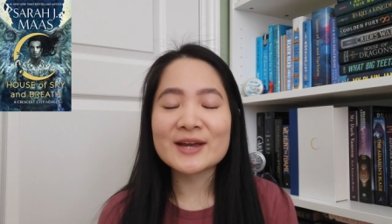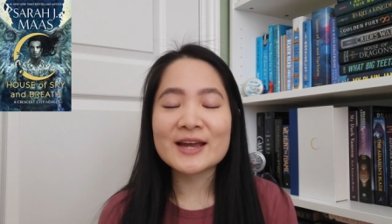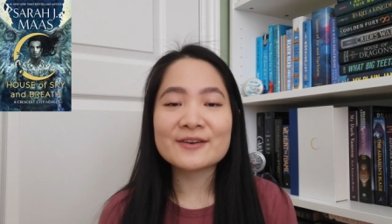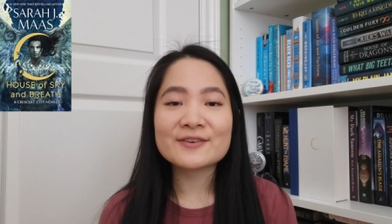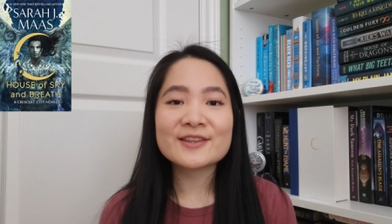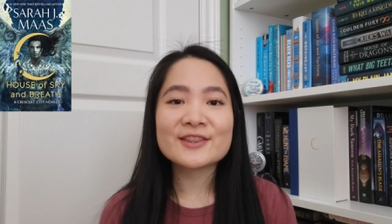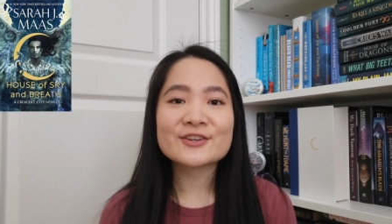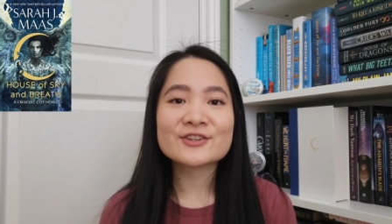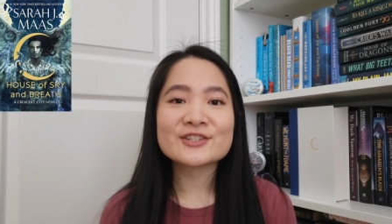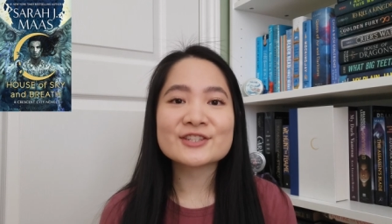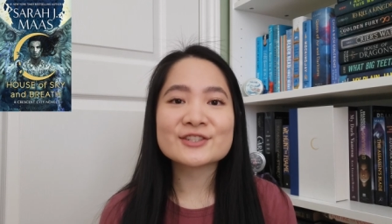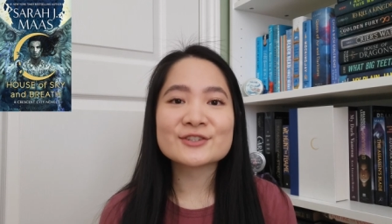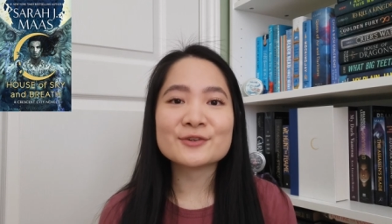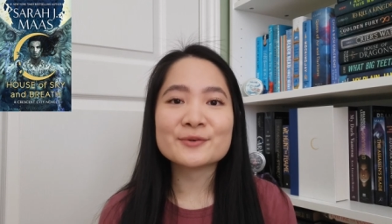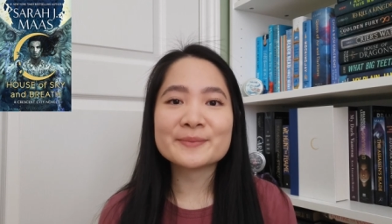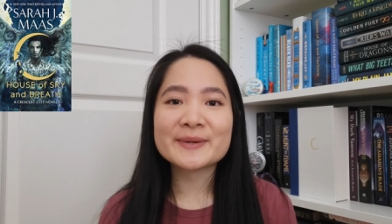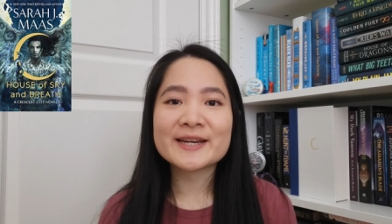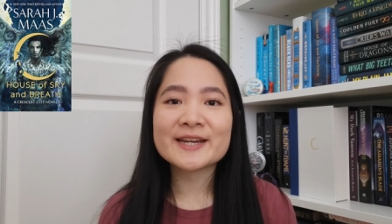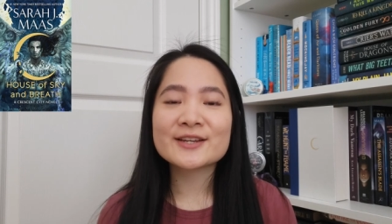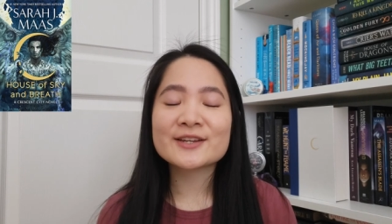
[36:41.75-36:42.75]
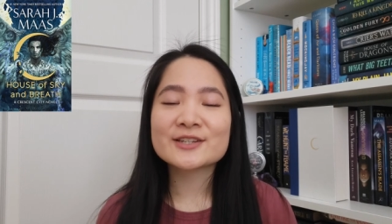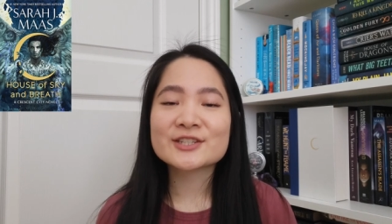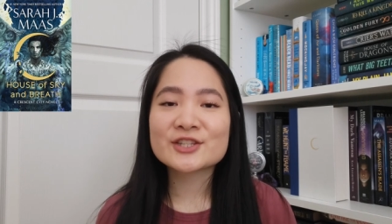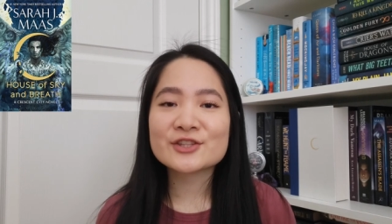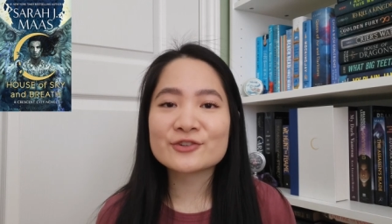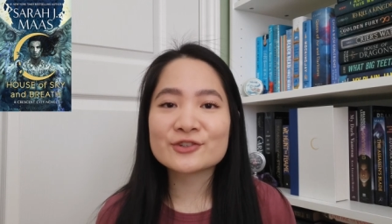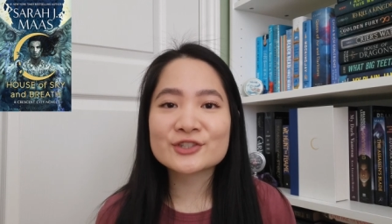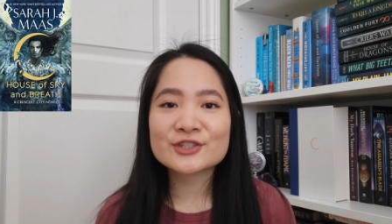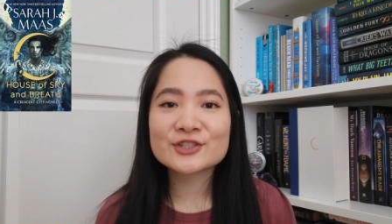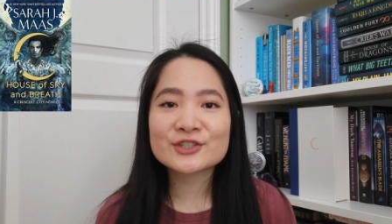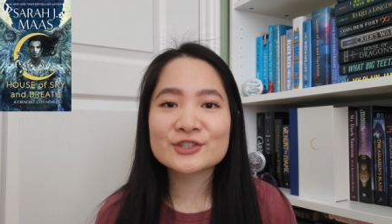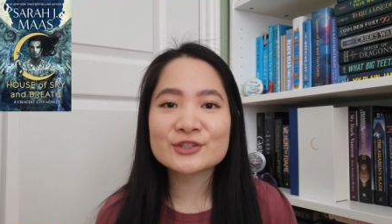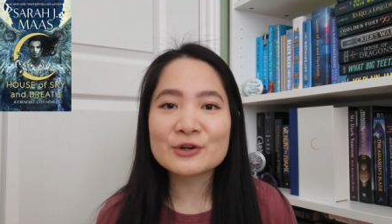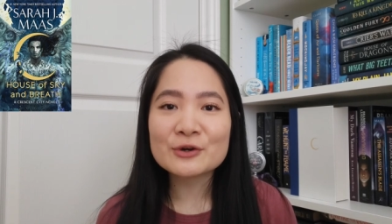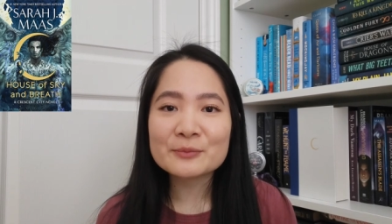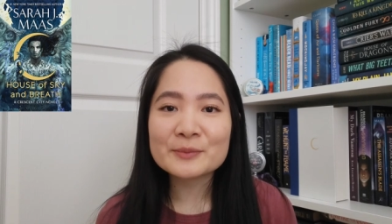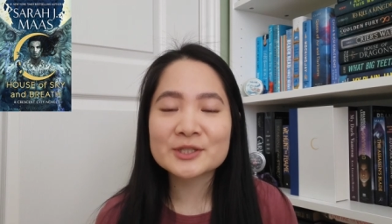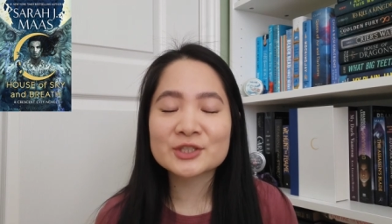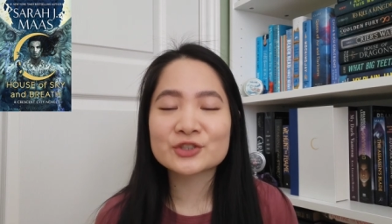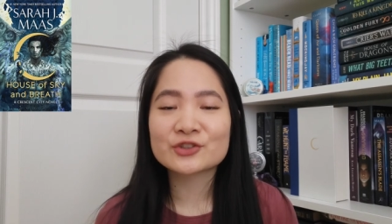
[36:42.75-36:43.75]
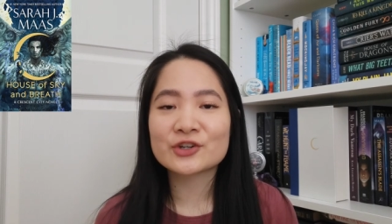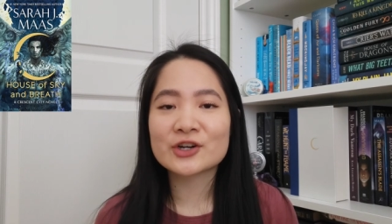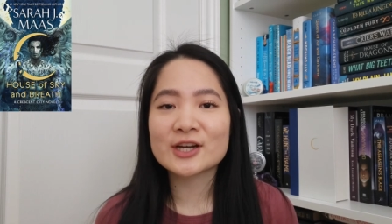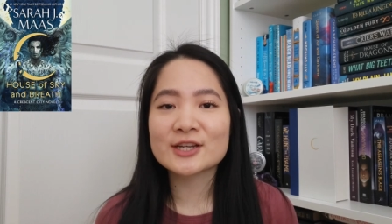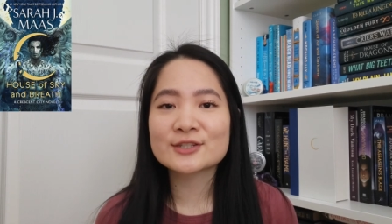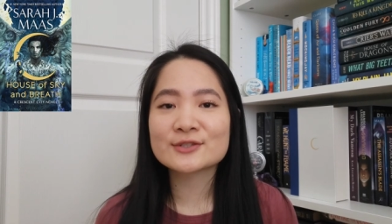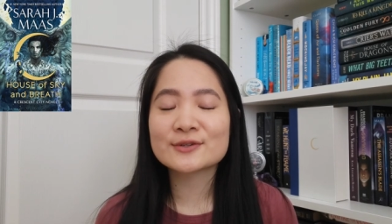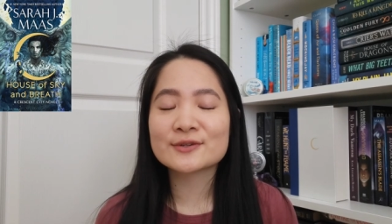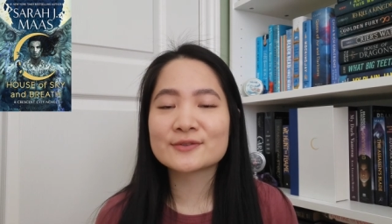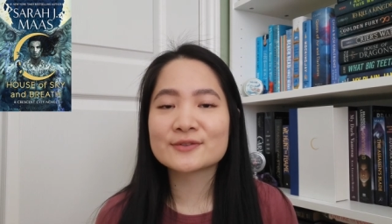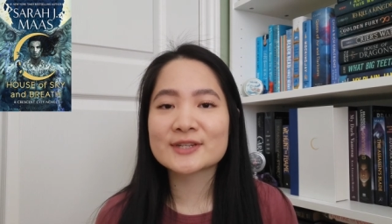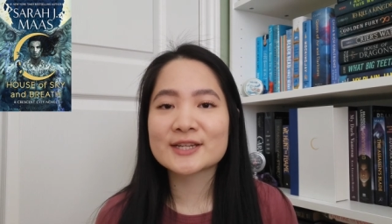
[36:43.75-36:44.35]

I mean, there's so many there's so much crossover